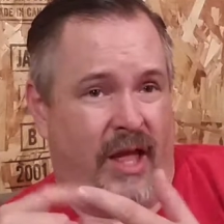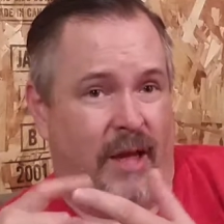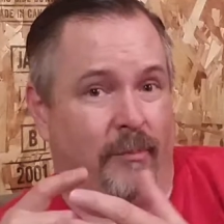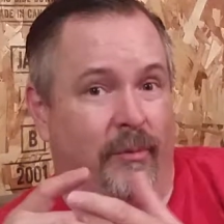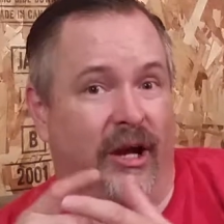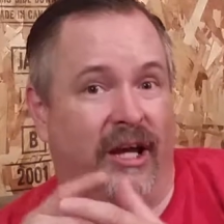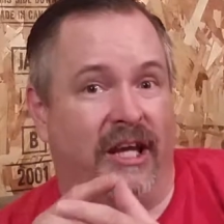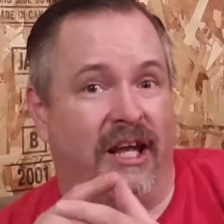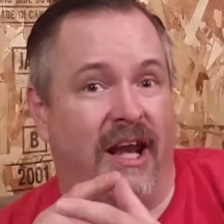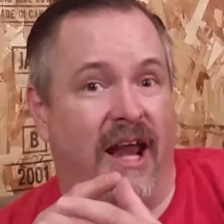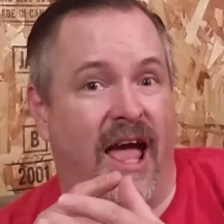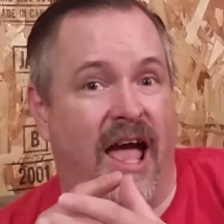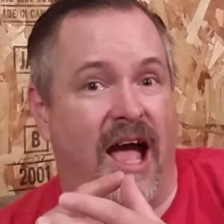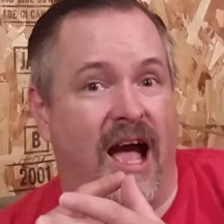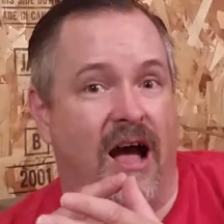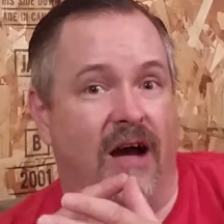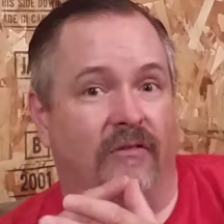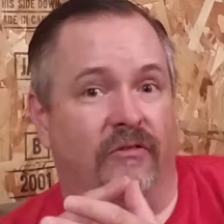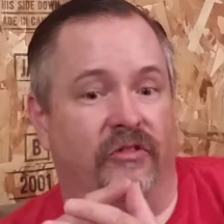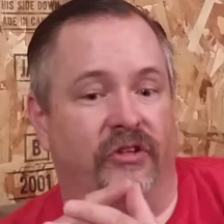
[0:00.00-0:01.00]
Am I going to
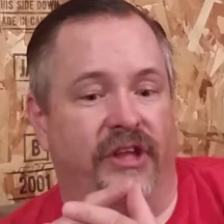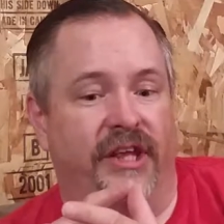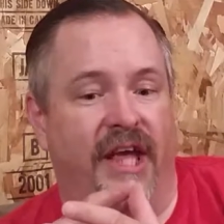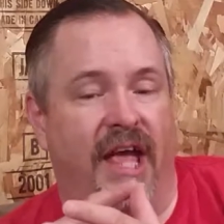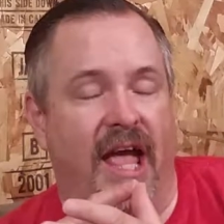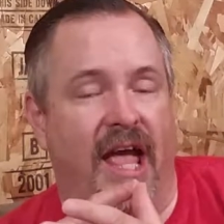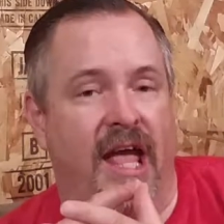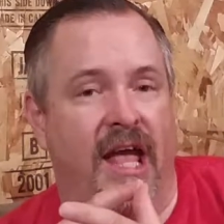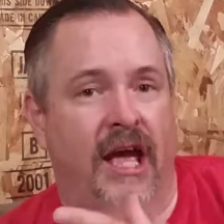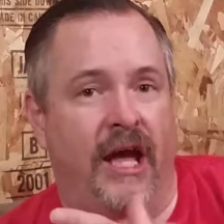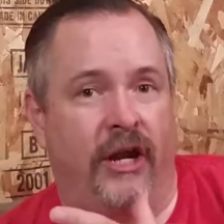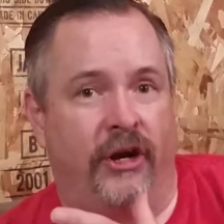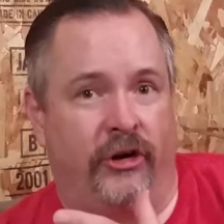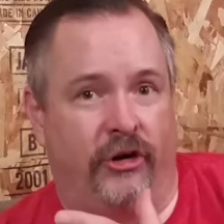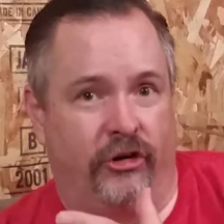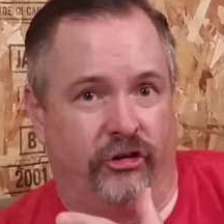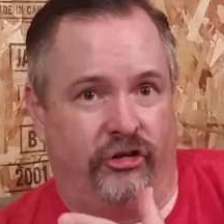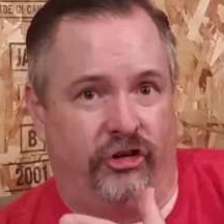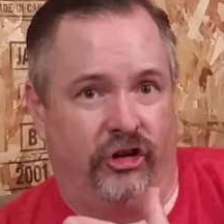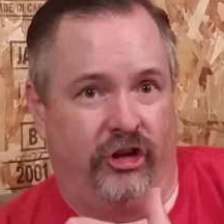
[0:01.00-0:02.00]
have the
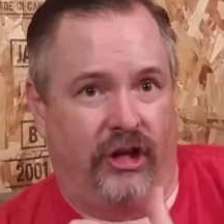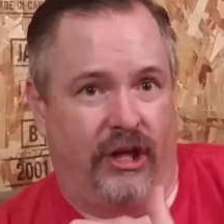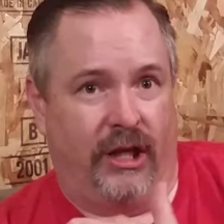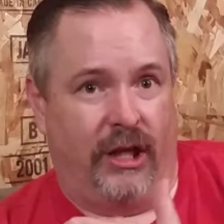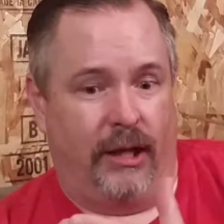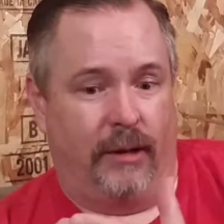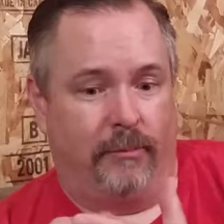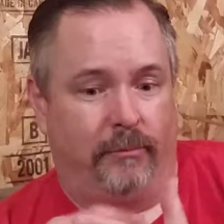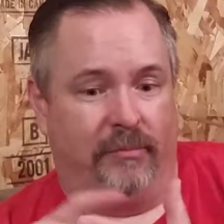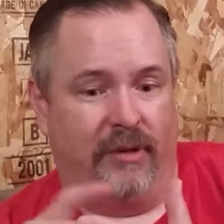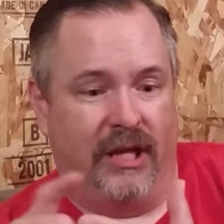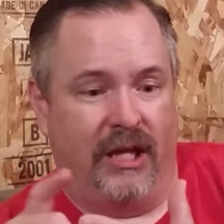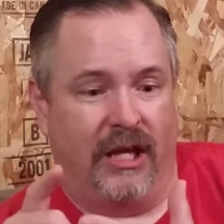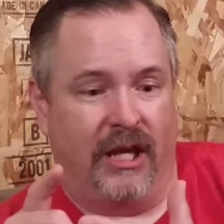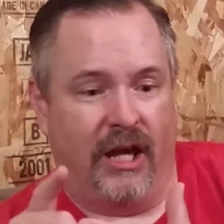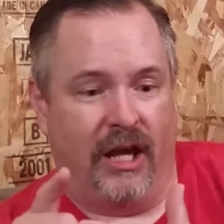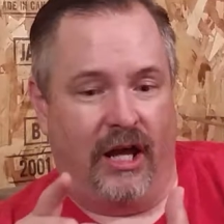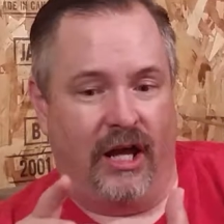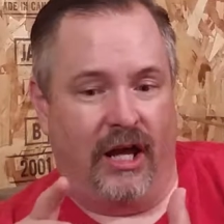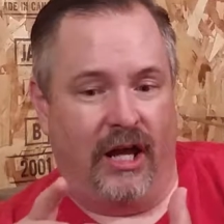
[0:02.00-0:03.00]
energy
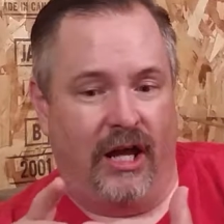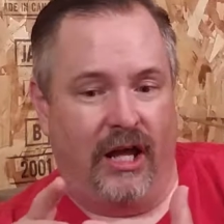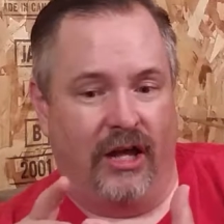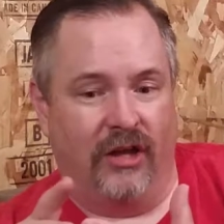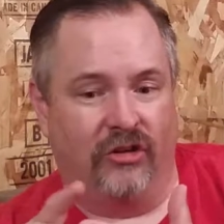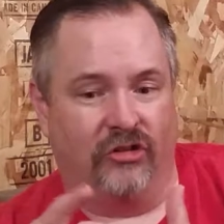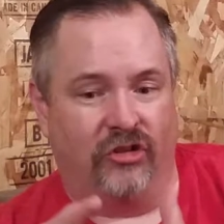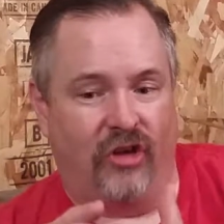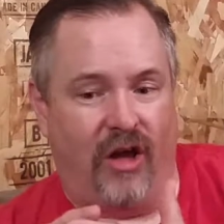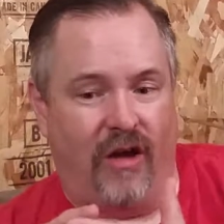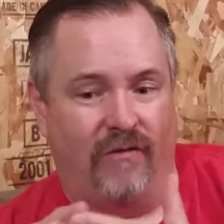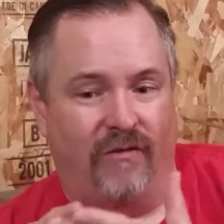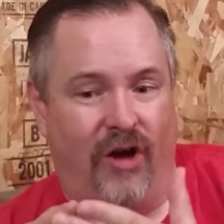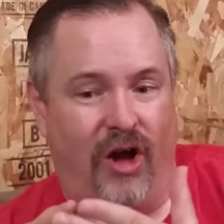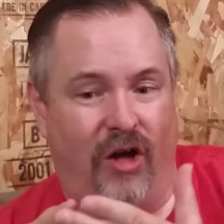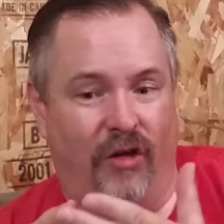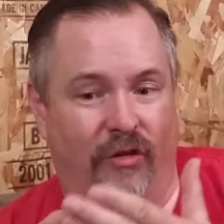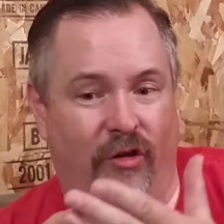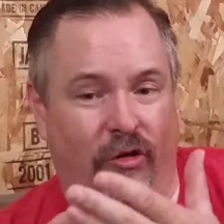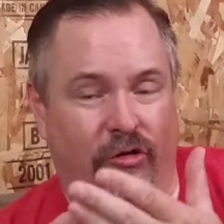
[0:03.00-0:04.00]
because of
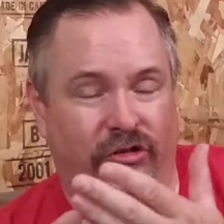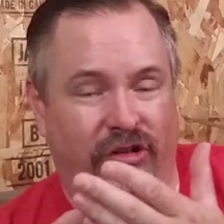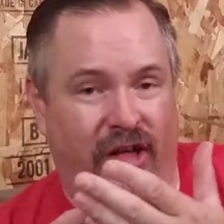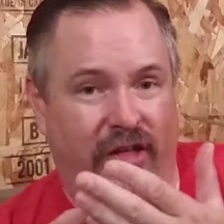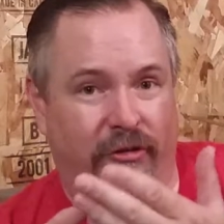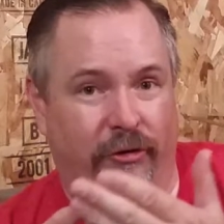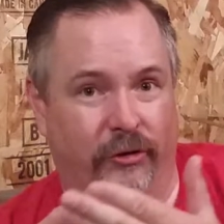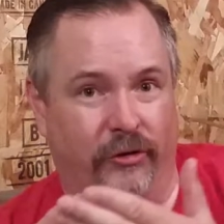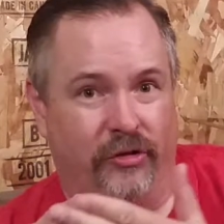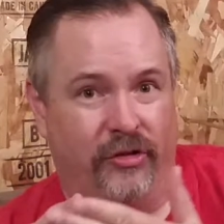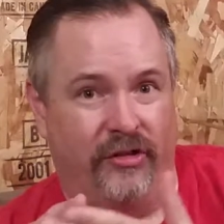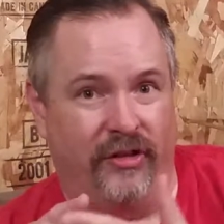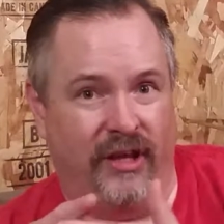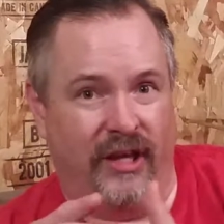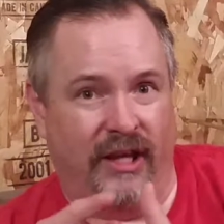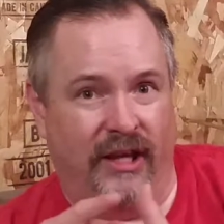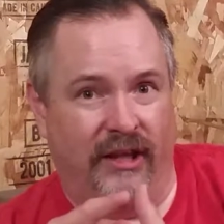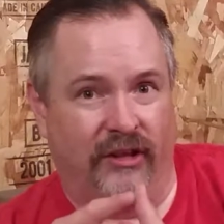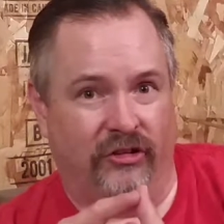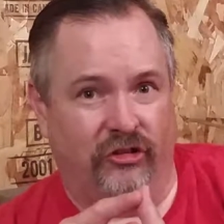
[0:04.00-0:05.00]
all those other
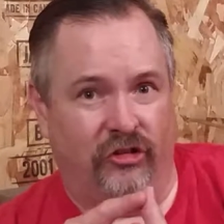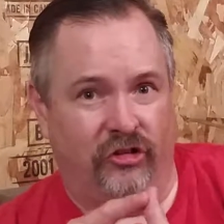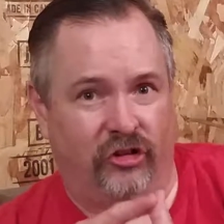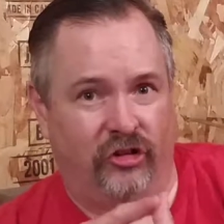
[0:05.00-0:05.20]
things?